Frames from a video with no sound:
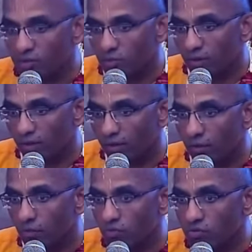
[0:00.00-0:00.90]

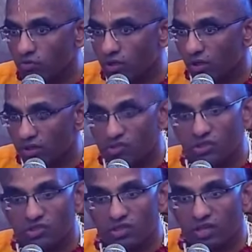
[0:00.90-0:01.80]
perspective,
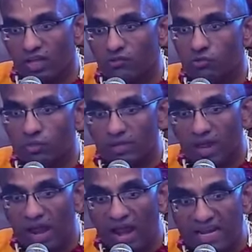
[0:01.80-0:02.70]
rajas can actually be
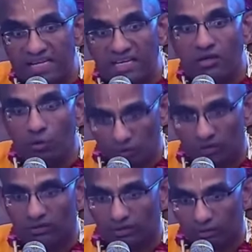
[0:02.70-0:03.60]
an
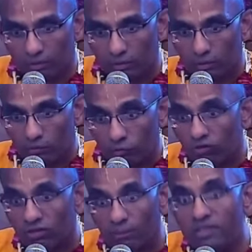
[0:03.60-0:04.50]
antidote for
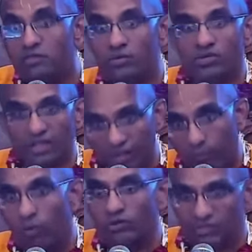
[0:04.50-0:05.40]
tamas, which is like a
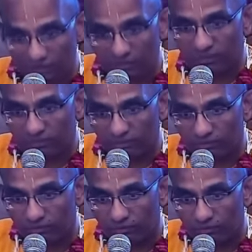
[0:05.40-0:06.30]
poison.
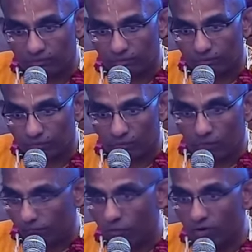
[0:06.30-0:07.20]
Mm.
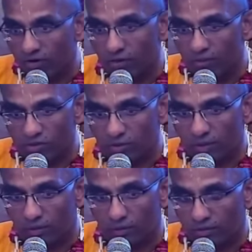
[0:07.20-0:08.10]
From a material
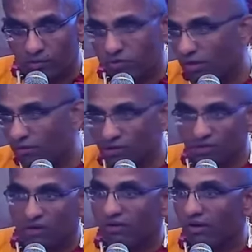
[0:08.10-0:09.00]
perspective, especially after I
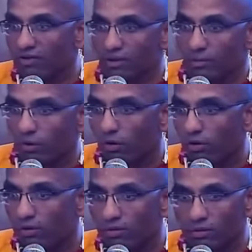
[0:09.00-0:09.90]
started traveling
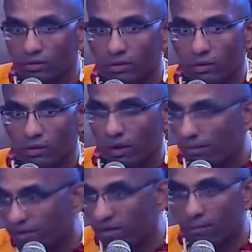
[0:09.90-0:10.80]
abroad, You know,
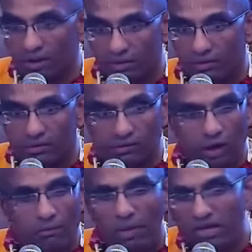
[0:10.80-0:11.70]
I meet Americans
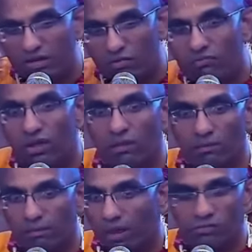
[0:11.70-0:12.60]
and many of
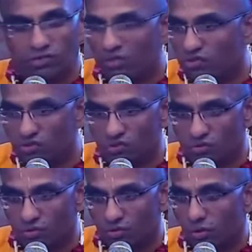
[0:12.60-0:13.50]
them have such